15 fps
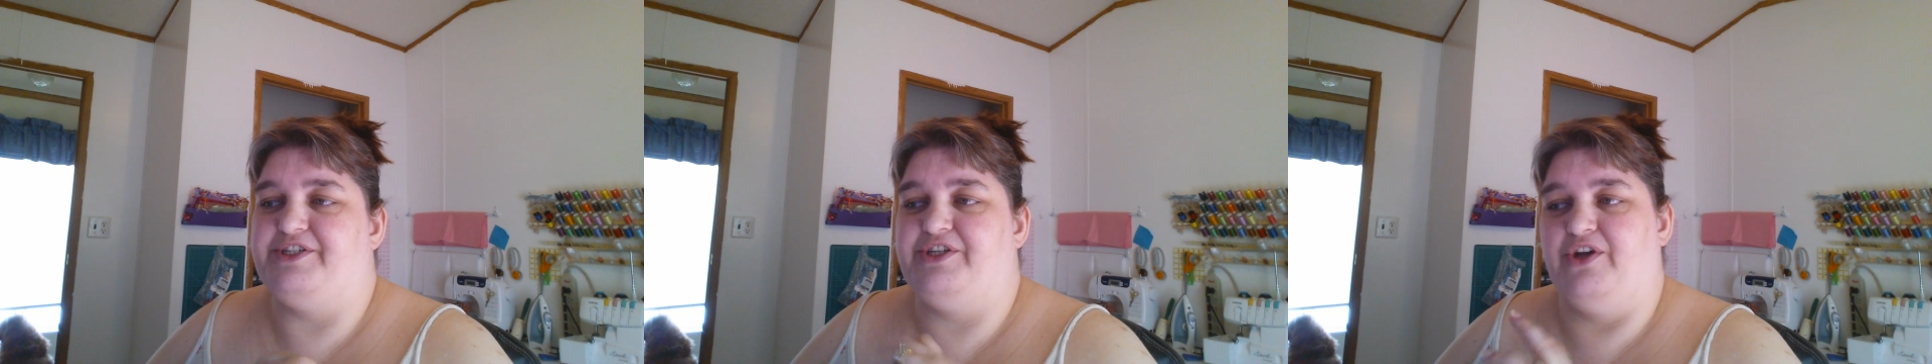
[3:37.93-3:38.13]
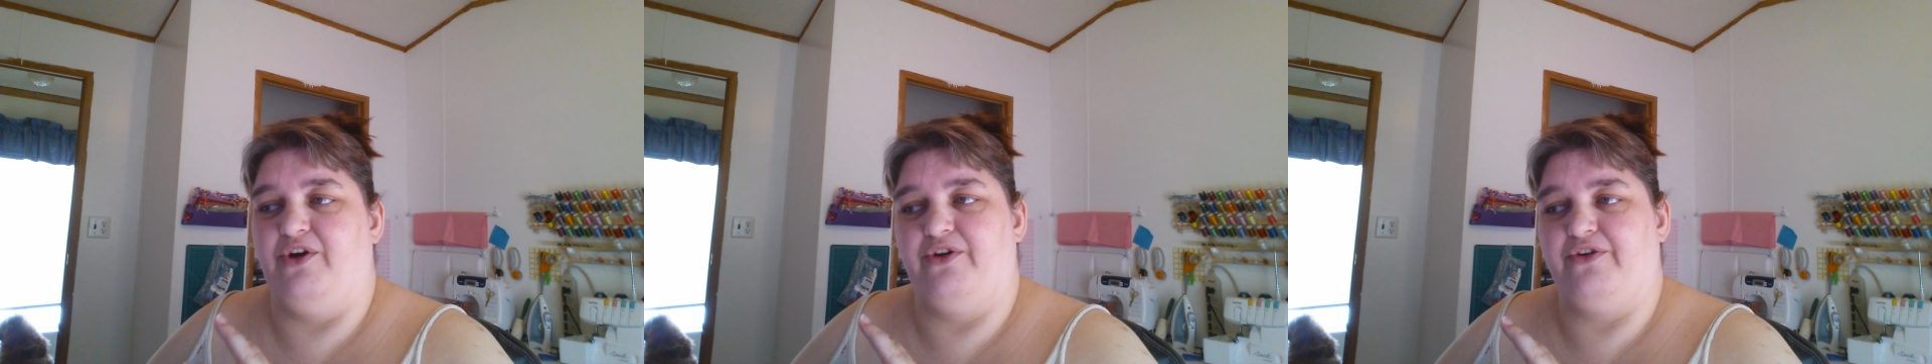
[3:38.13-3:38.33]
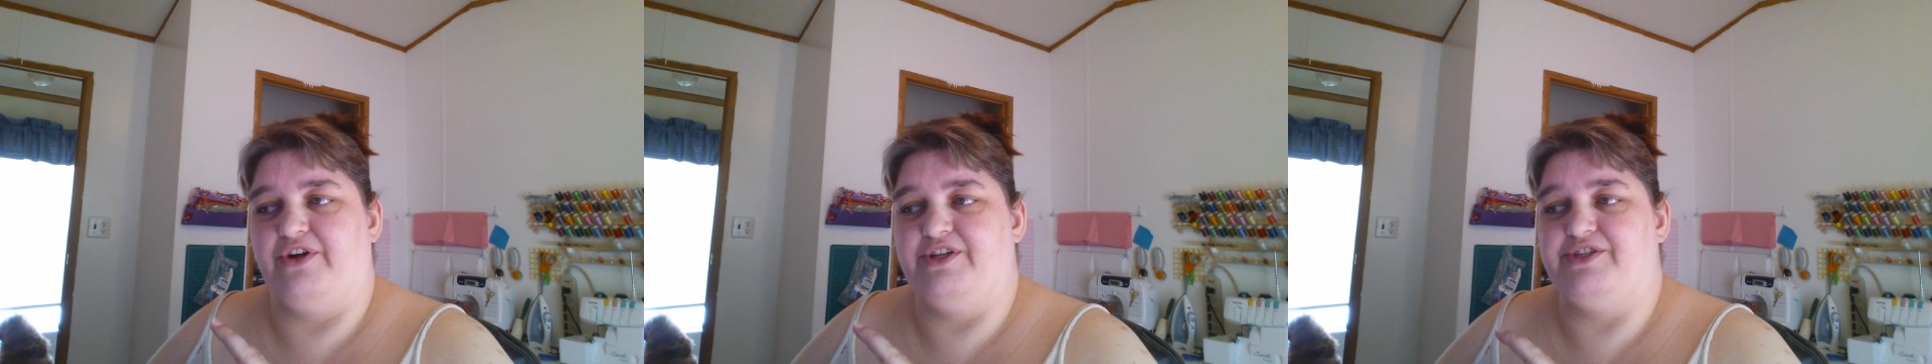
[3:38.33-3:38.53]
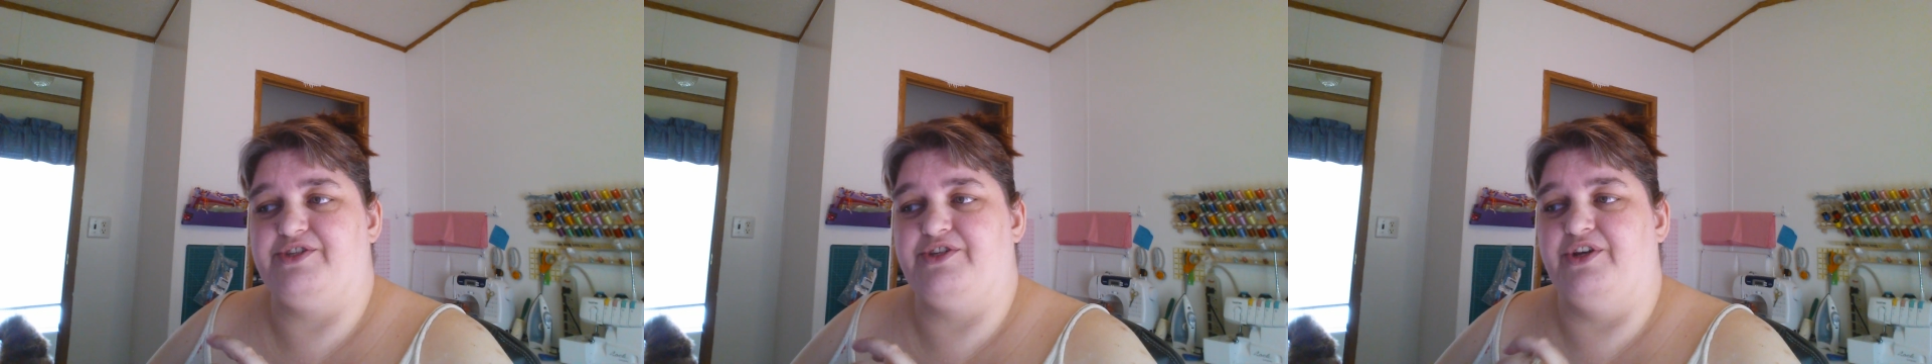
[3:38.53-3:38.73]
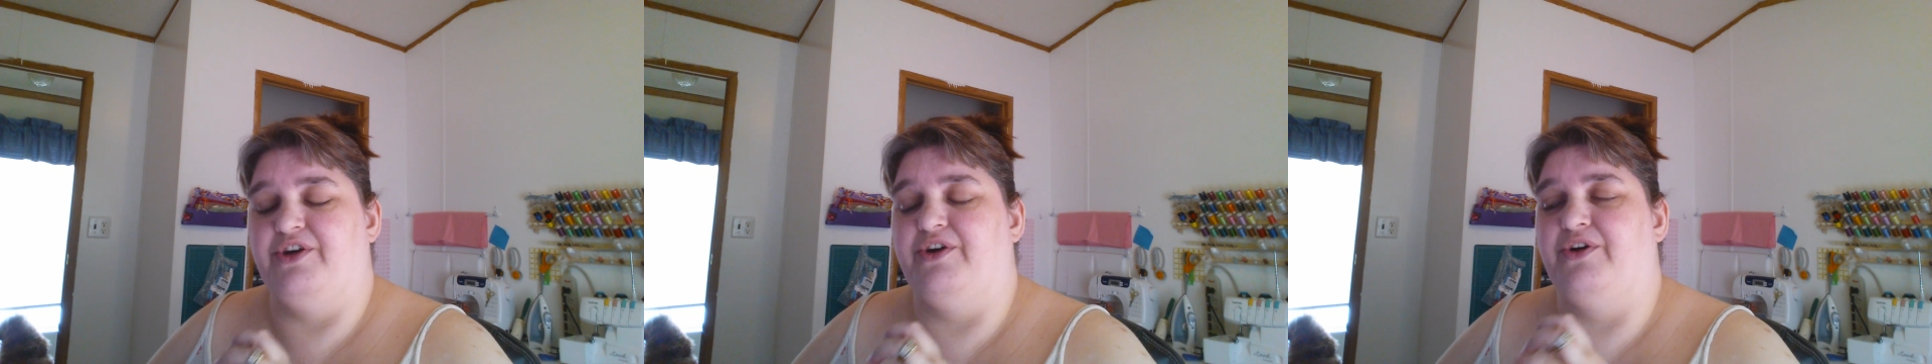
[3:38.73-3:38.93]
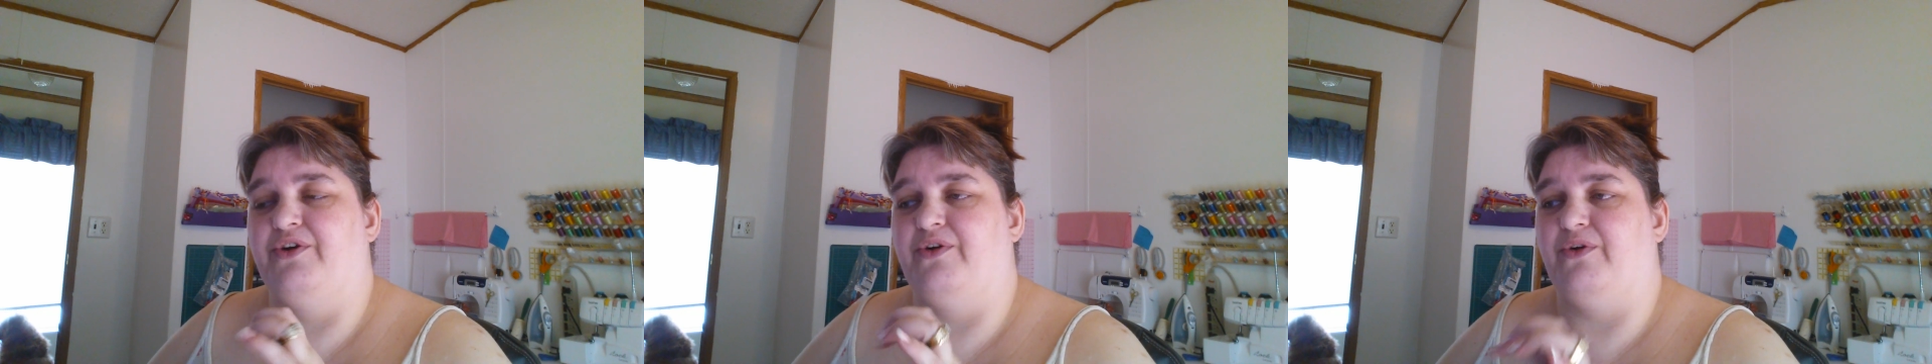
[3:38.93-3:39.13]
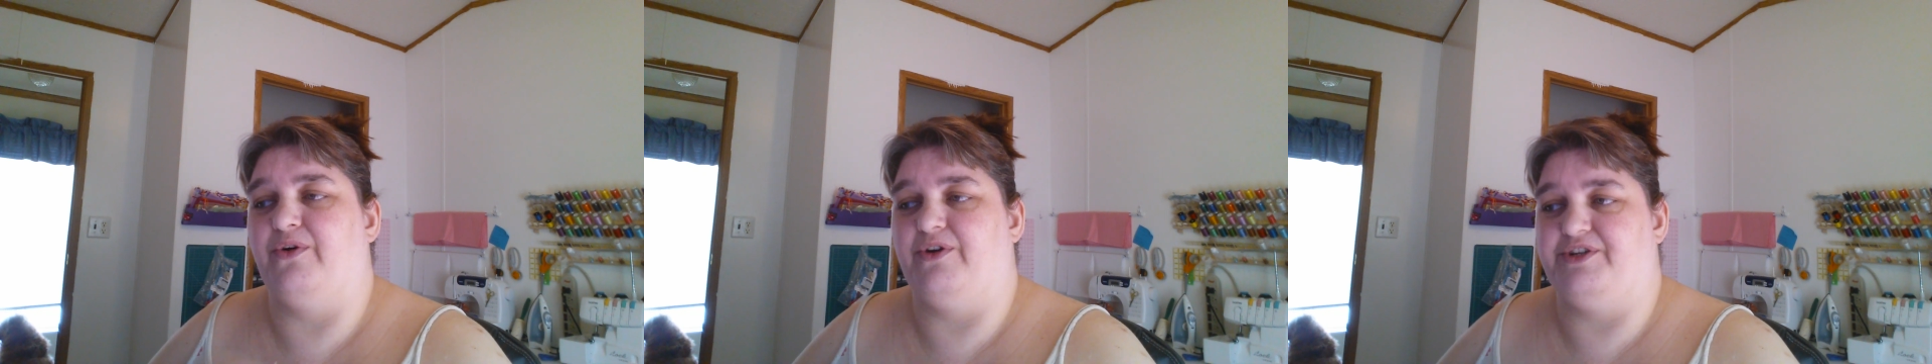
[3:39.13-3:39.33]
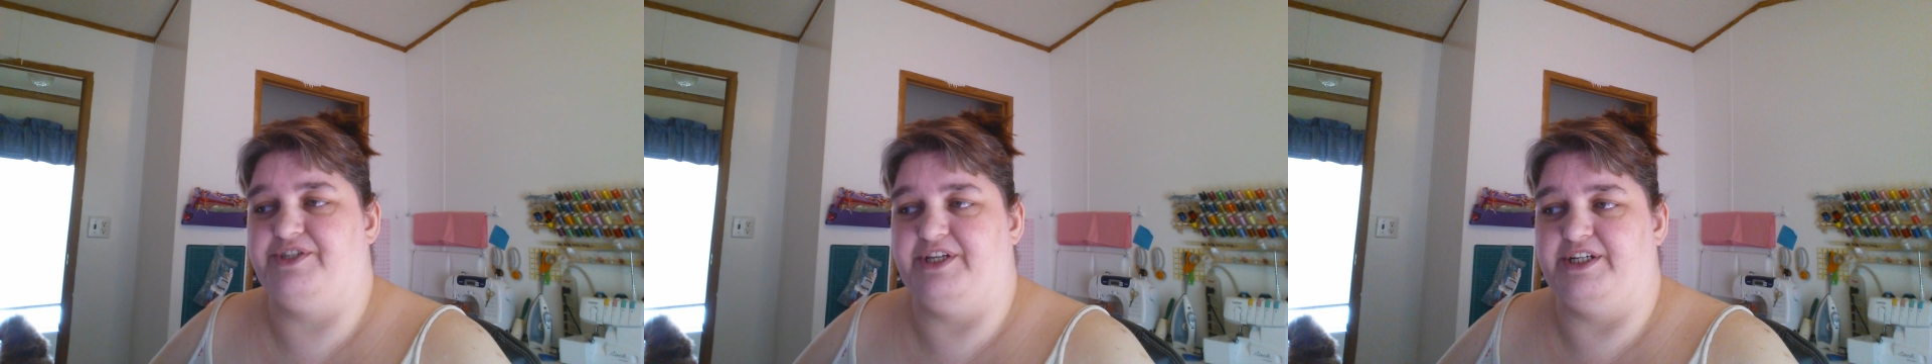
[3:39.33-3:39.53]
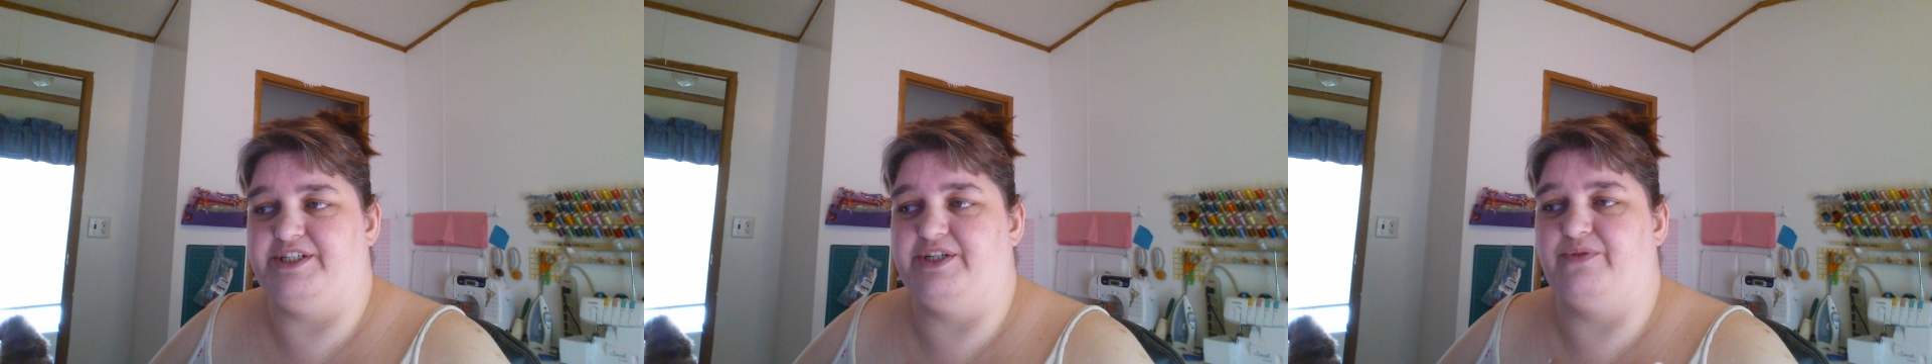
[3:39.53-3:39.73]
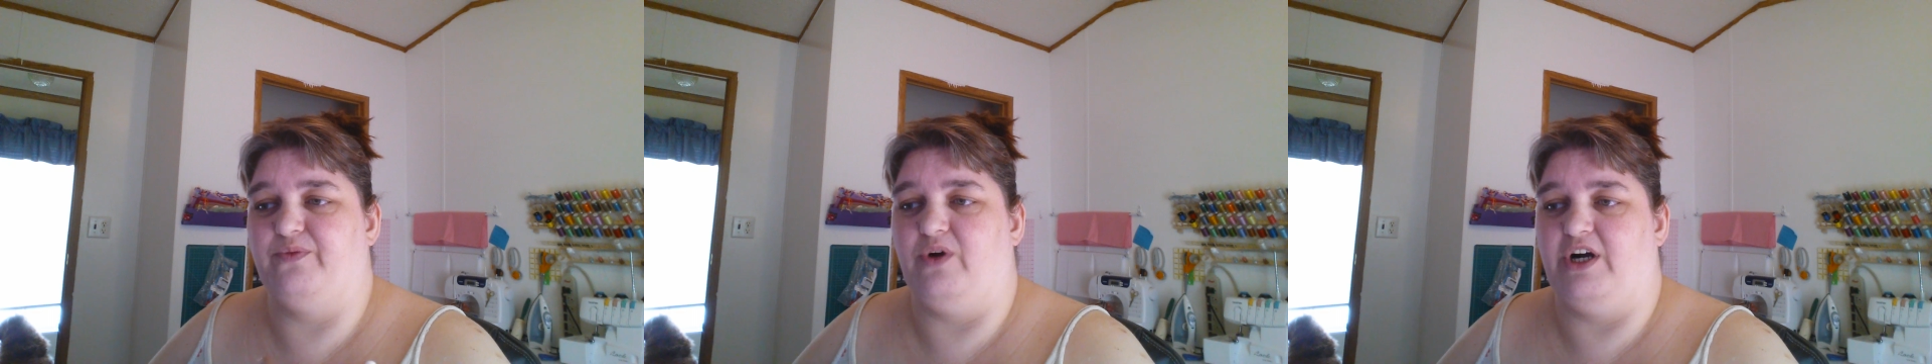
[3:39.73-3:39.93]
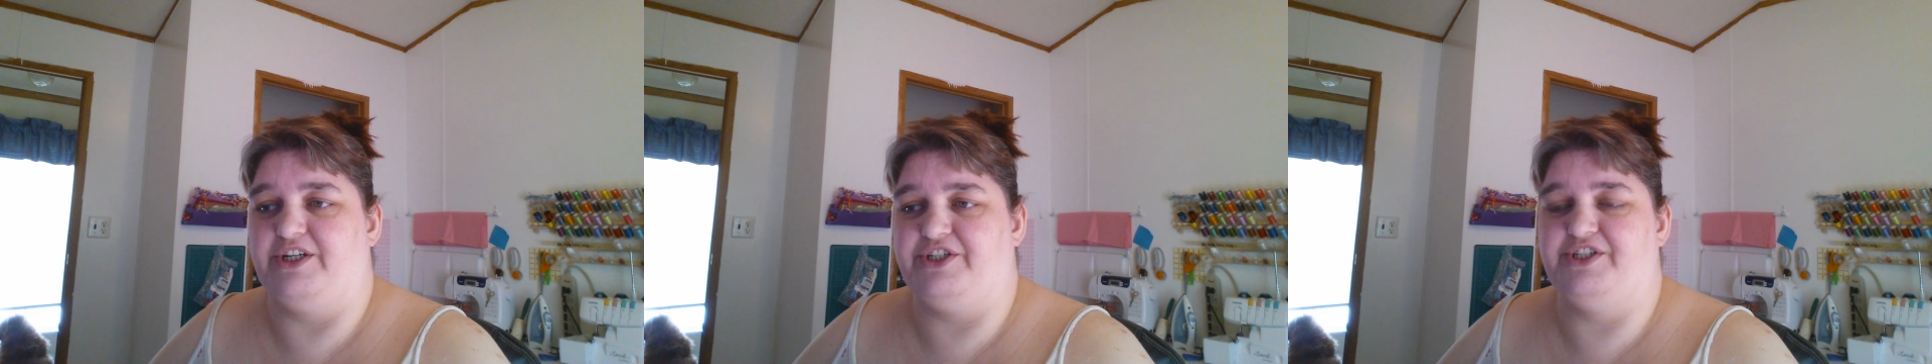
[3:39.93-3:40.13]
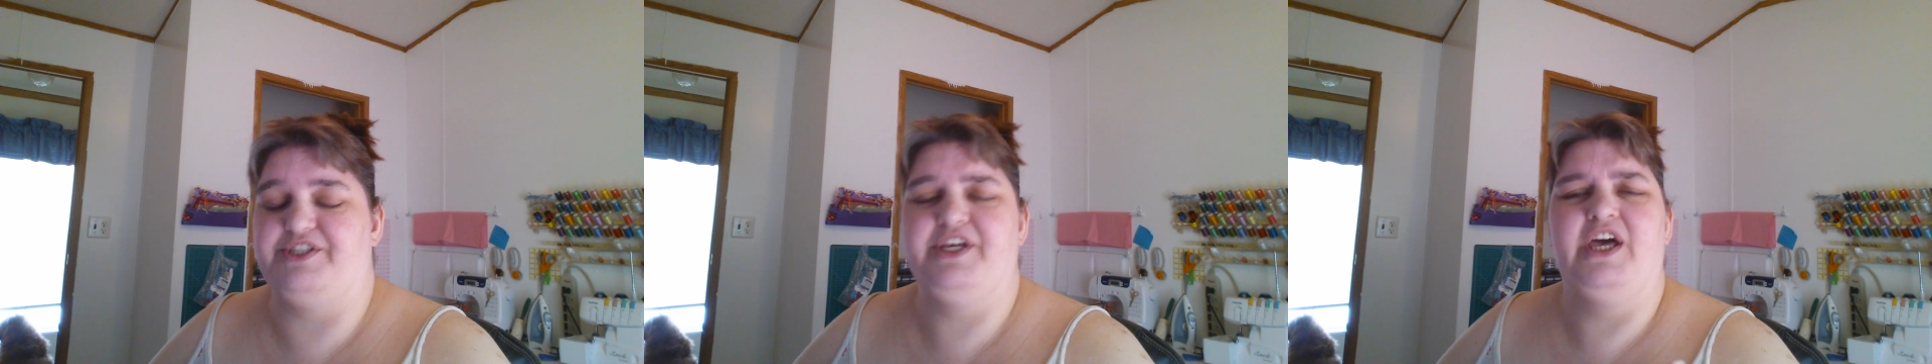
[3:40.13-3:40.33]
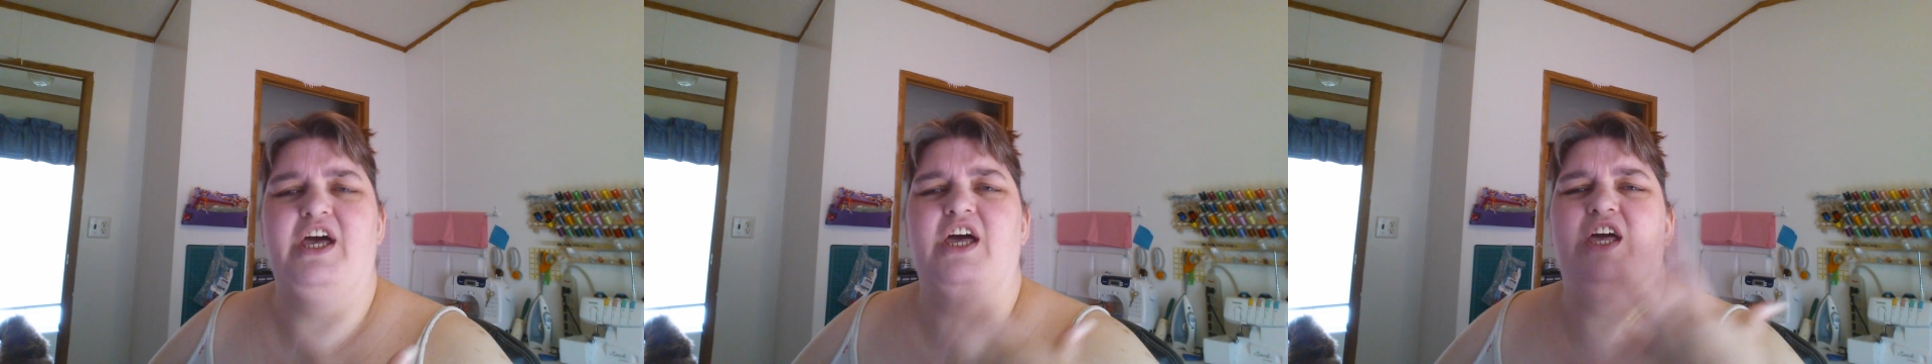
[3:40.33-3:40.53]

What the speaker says: deodorants, or scented washes.